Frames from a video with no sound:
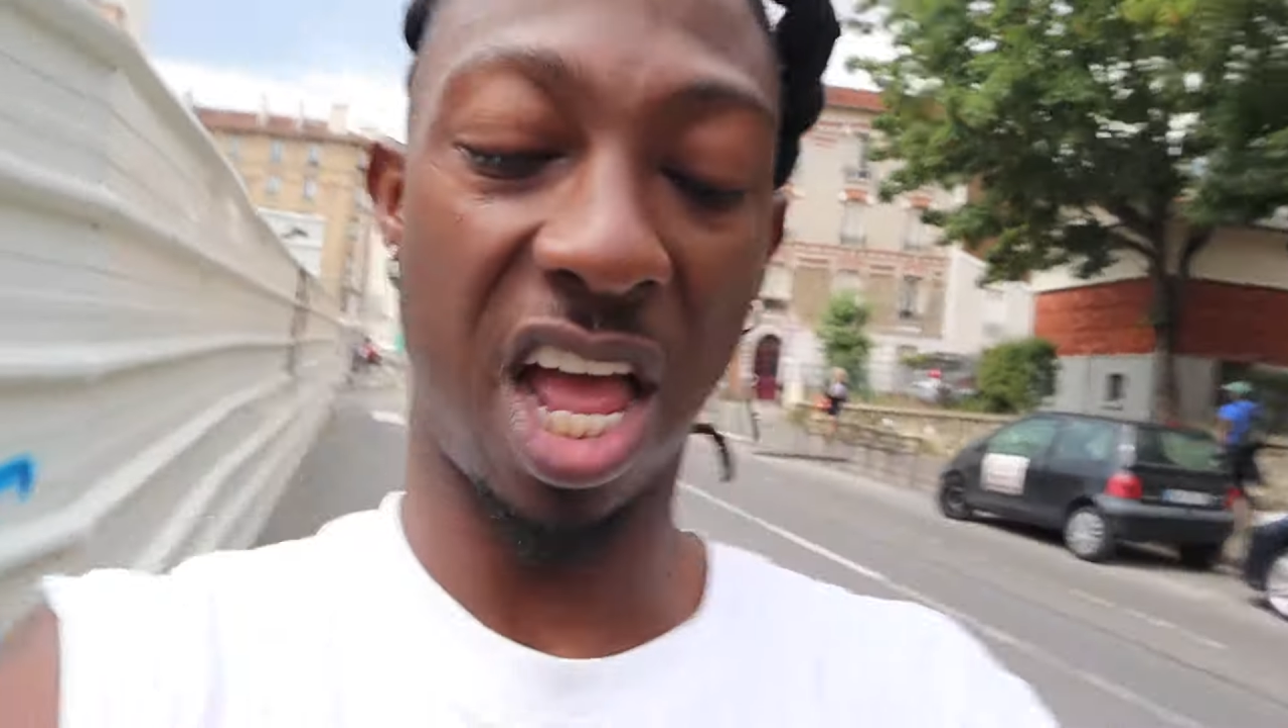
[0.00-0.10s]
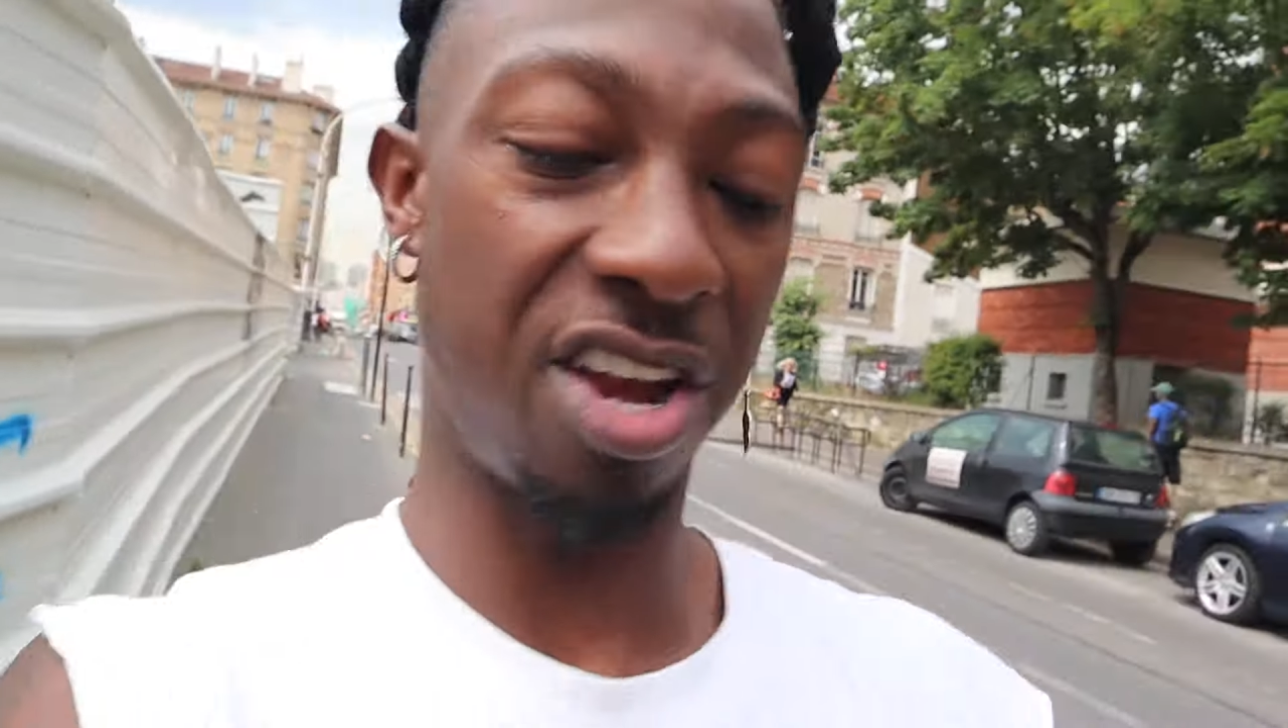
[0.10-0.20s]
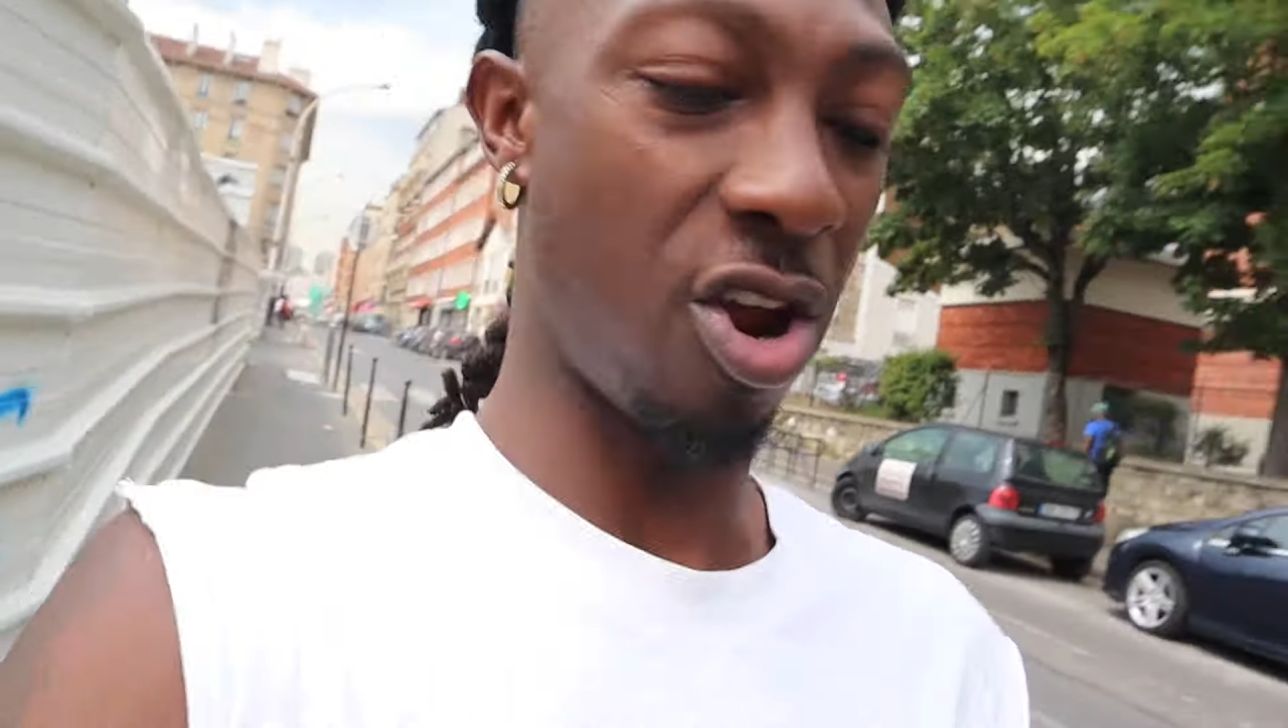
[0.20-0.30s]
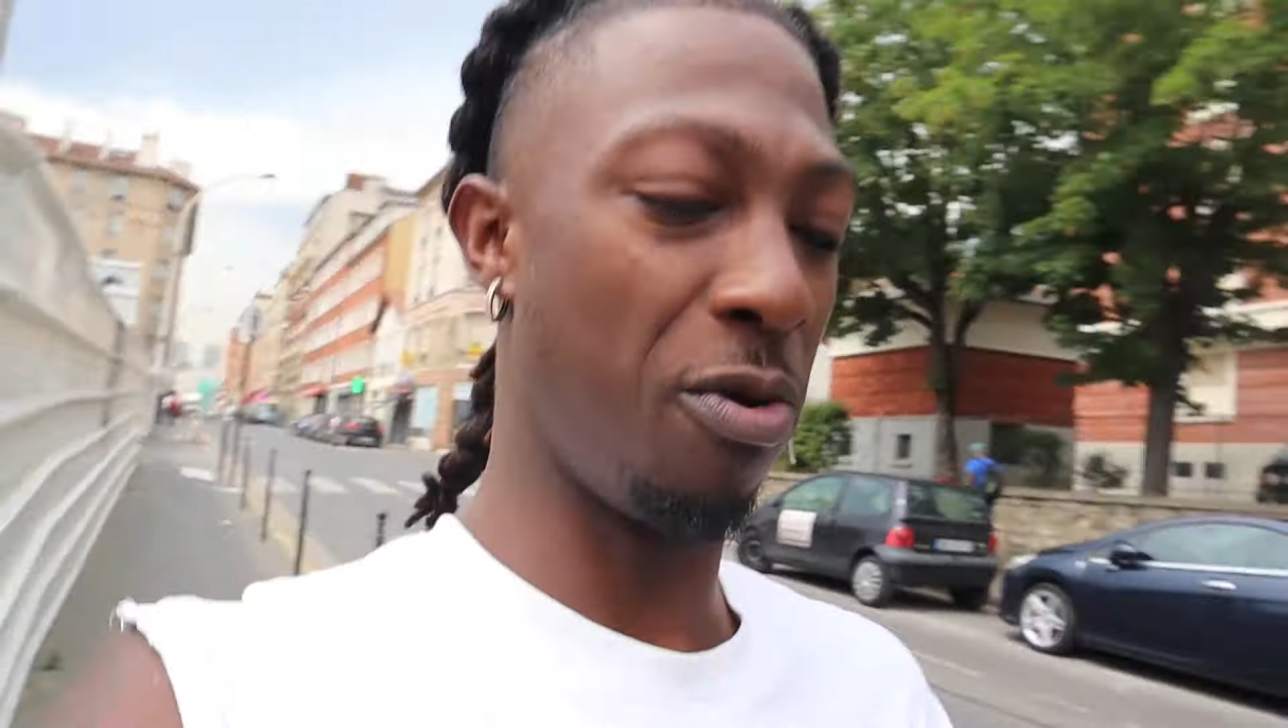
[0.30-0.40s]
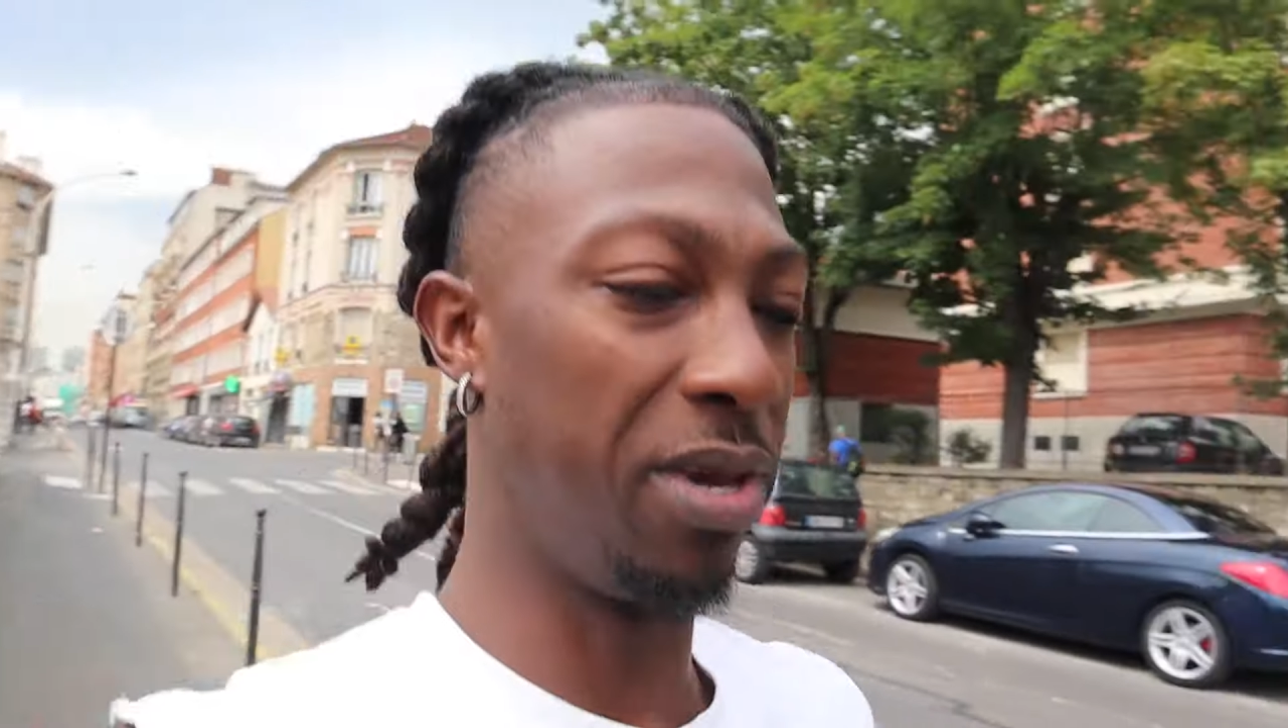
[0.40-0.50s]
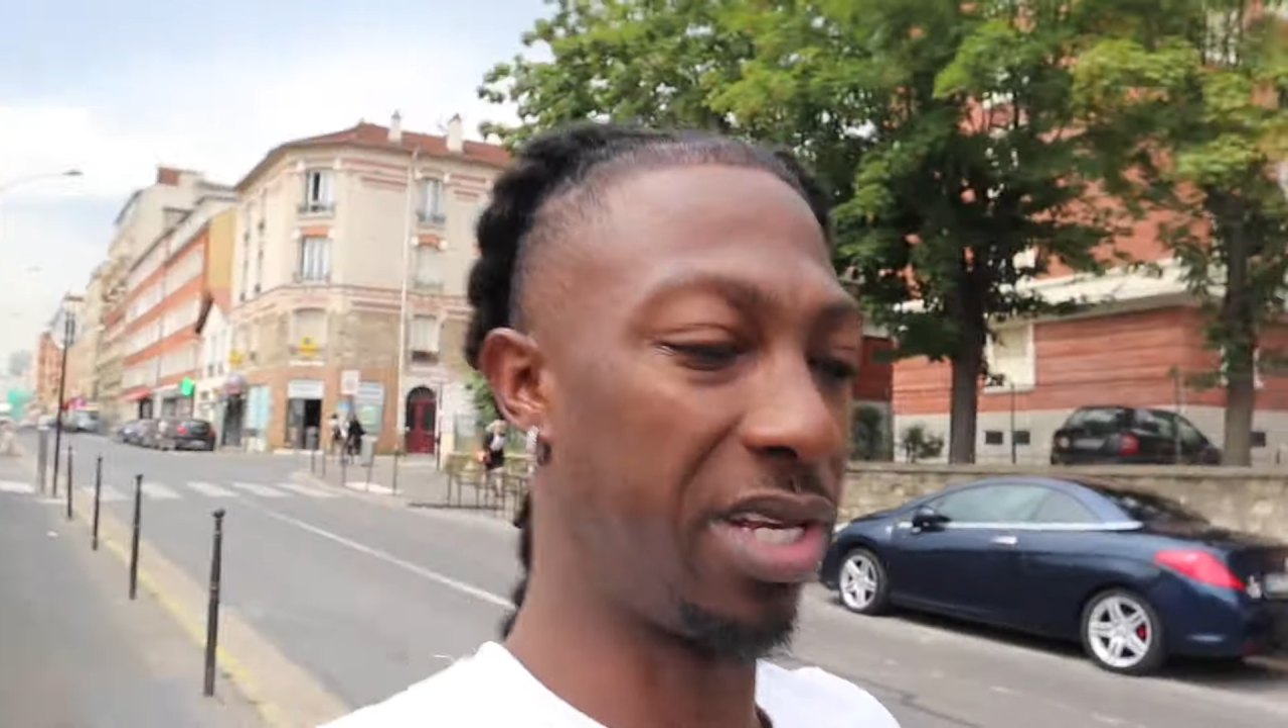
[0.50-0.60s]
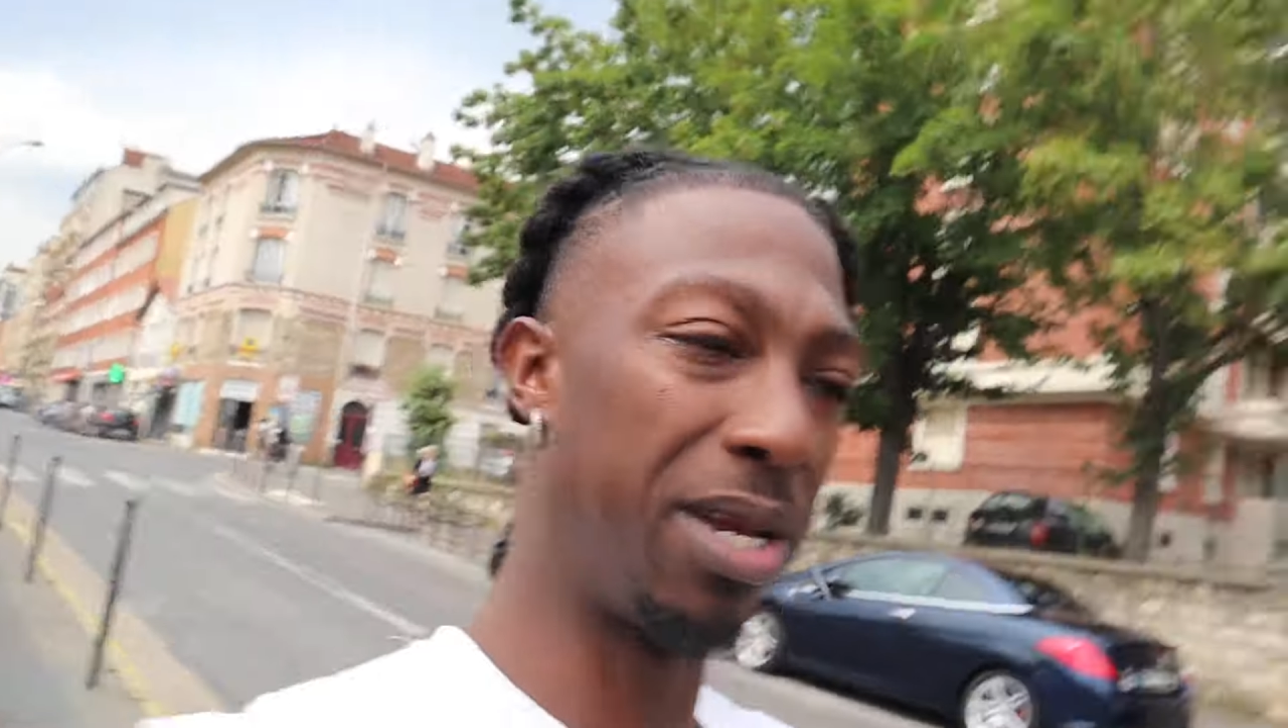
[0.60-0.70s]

y'all know me.